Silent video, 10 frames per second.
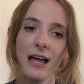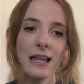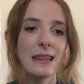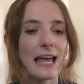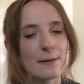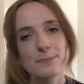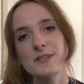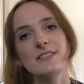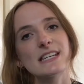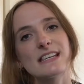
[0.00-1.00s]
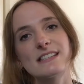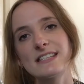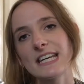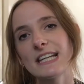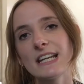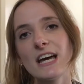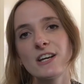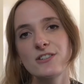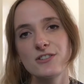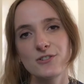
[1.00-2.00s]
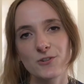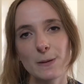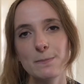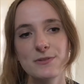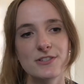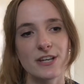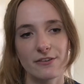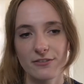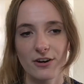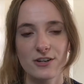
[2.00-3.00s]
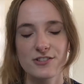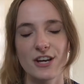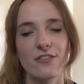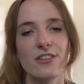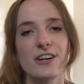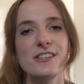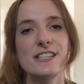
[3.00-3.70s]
leprosy still strips sufferers of their